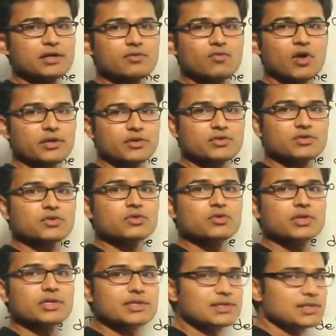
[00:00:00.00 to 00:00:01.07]
what you should
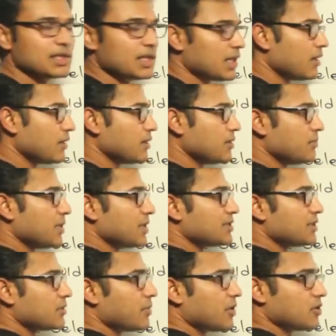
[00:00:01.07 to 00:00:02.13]
do is replace
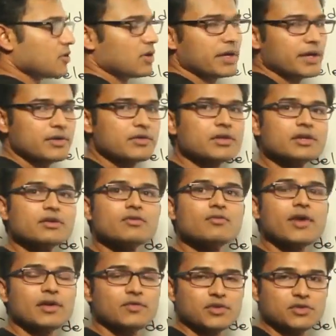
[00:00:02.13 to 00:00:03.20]
that particular entry.
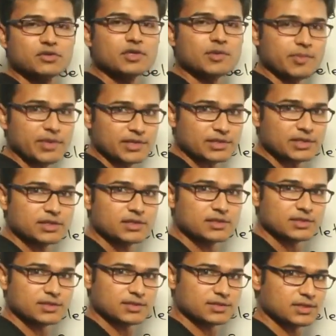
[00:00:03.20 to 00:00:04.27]
Why we should replace it
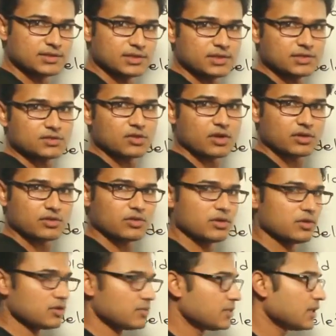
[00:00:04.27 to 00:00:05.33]
is, since it is not
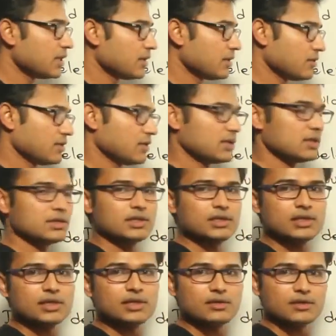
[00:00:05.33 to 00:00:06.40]
going to be there in
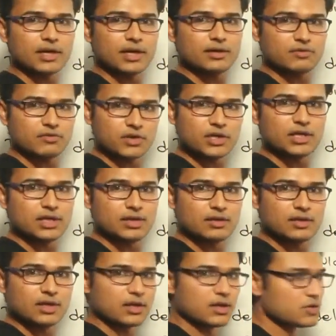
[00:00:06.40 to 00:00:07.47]
the tree,
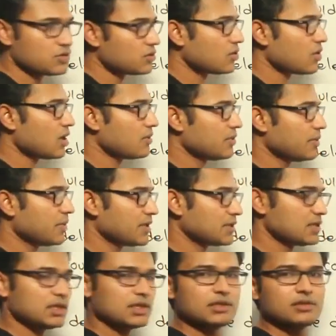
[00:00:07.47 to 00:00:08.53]
it should not be
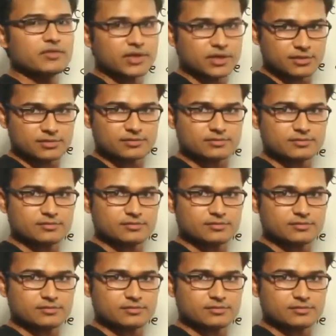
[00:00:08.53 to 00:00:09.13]
present anywhere.